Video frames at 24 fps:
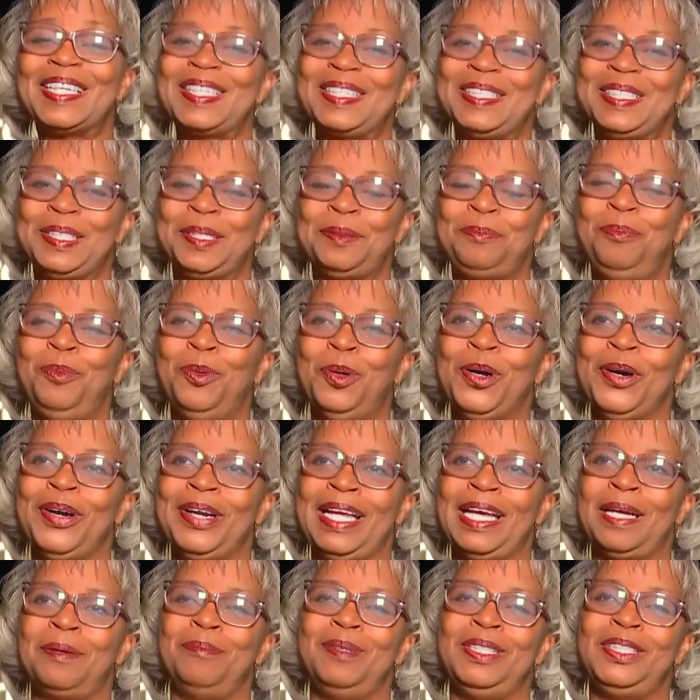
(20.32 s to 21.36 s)
Good
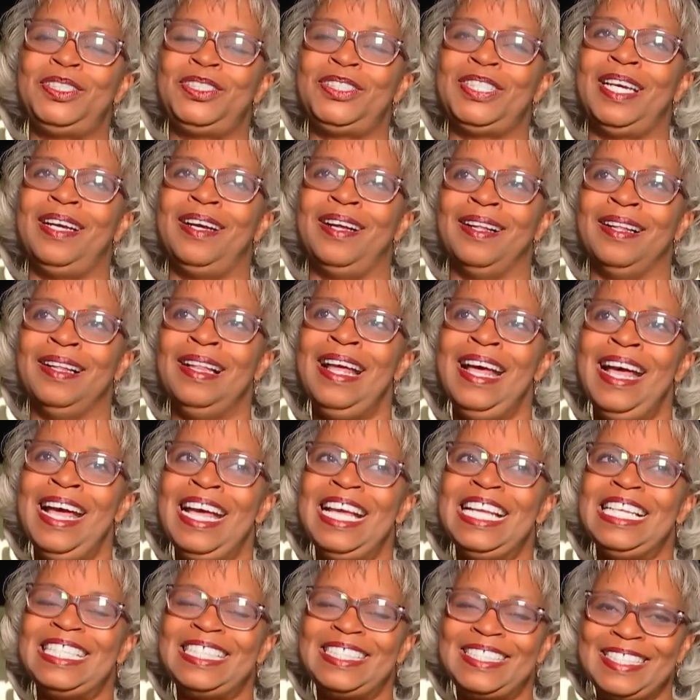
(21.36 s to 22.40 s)
morning, Michelle.
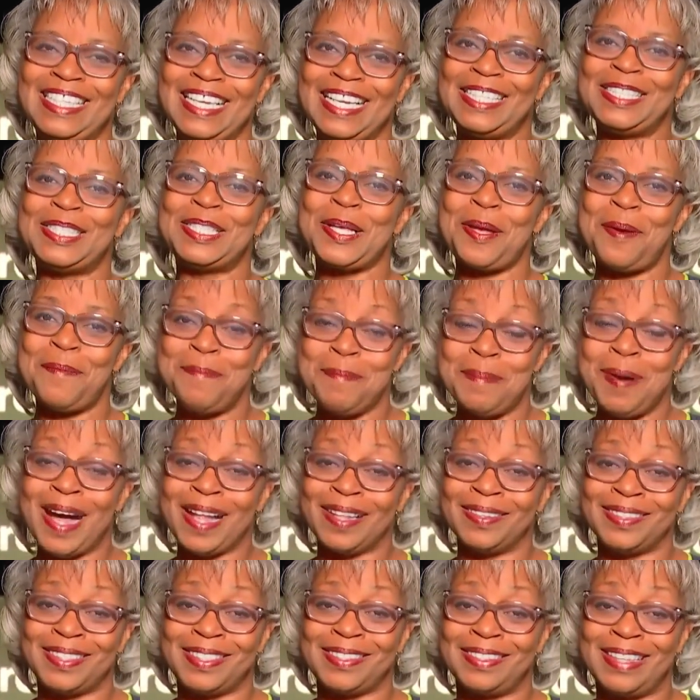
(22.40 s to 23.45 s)
6
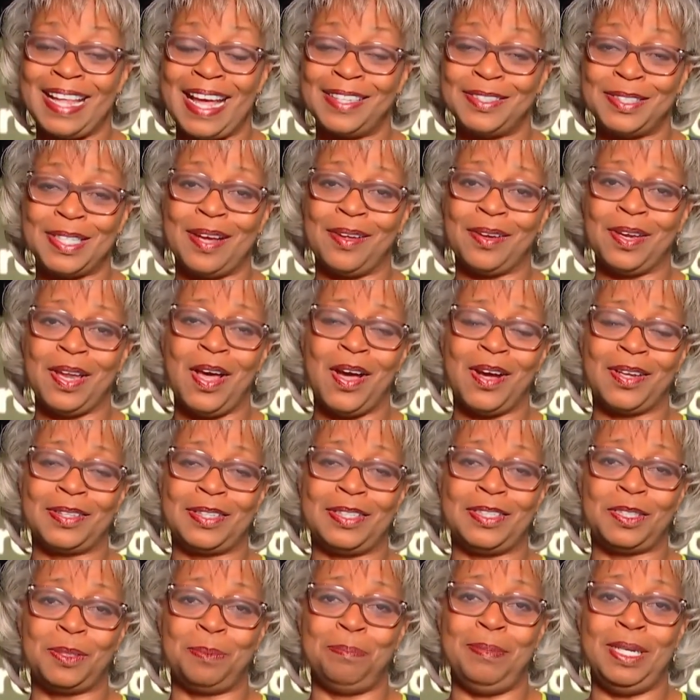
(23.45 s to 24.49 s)
months, that's how long
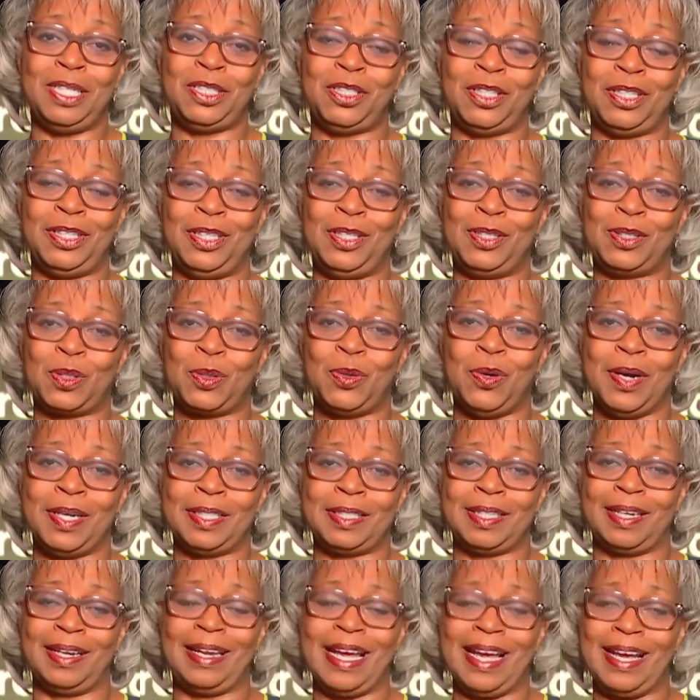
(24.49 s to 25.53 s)
this mission is
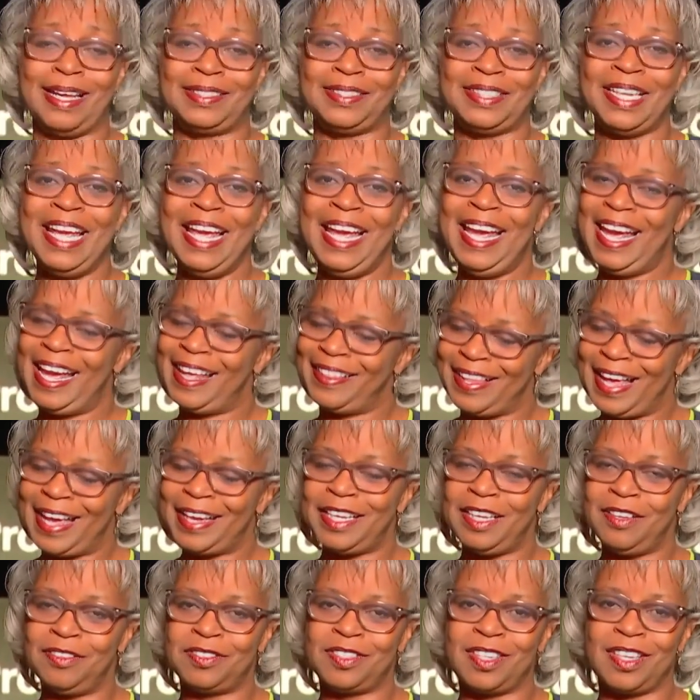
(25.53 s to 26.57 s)
going to last, and
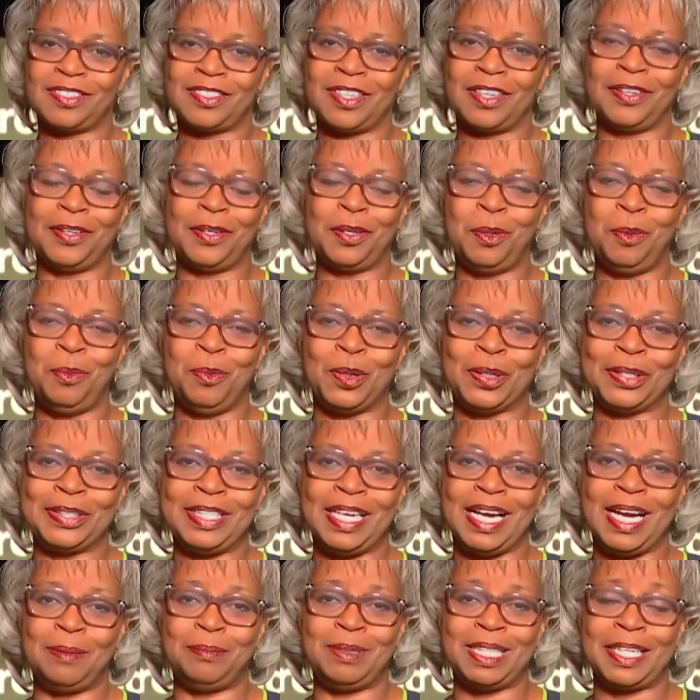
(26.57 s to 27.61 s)
that gives us a little more
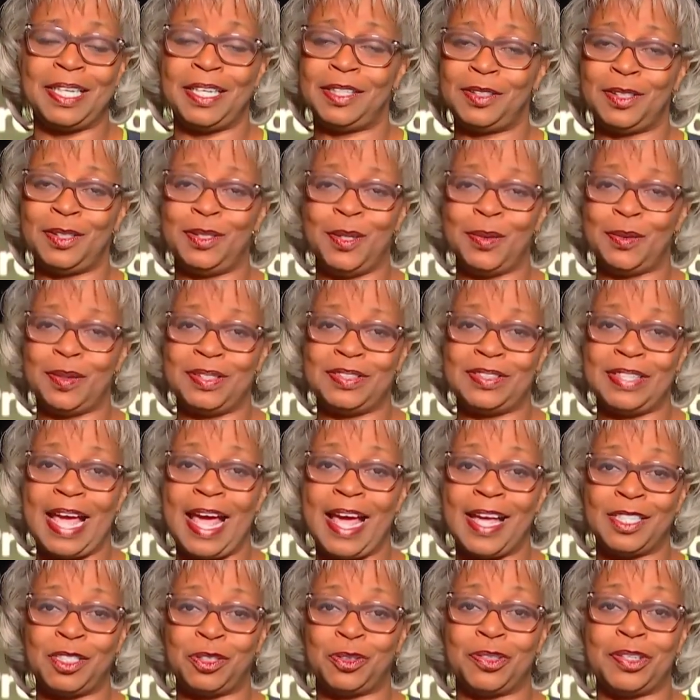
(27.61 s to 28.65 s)
time to get to know this
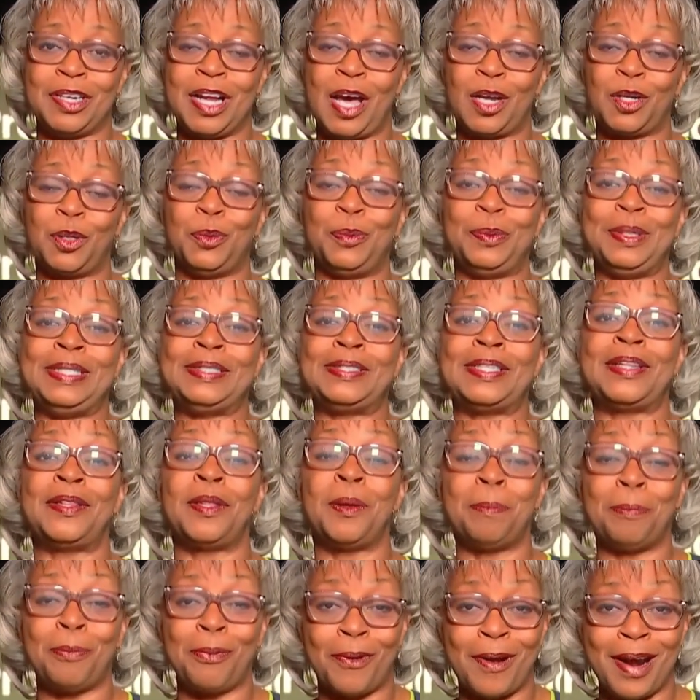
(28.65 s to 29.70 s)
astronaut who is in
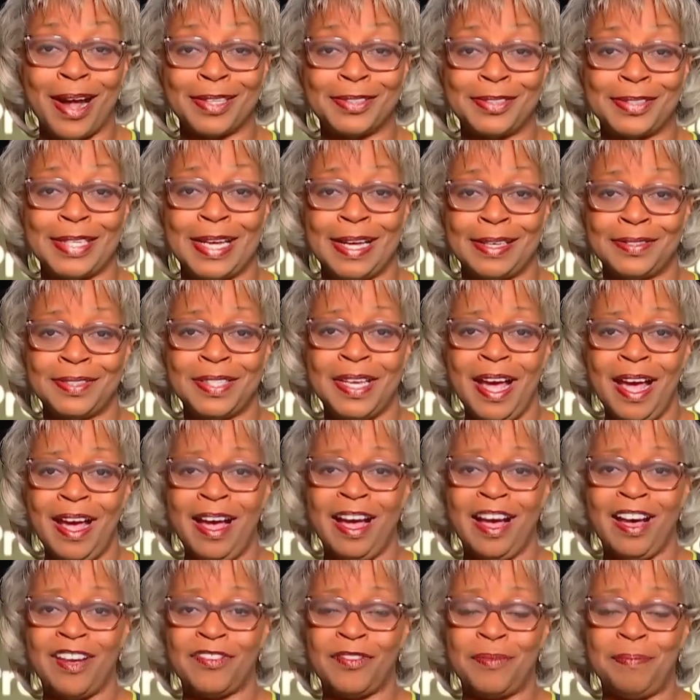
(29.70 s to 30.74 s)
the process
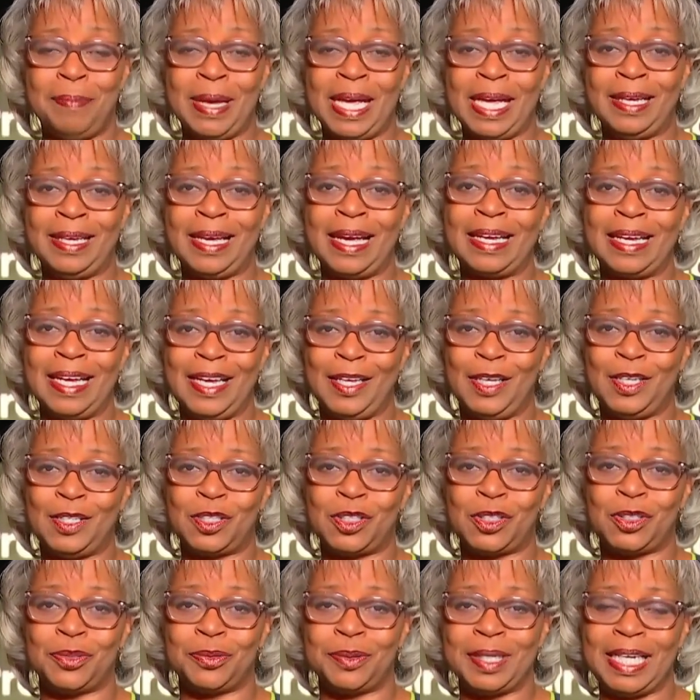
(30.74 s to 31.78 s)
of making
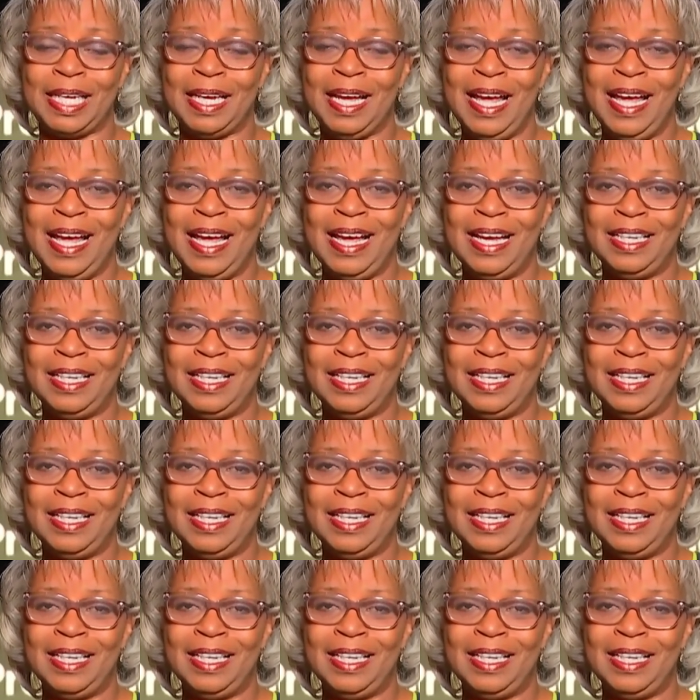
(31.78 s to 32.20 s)
history.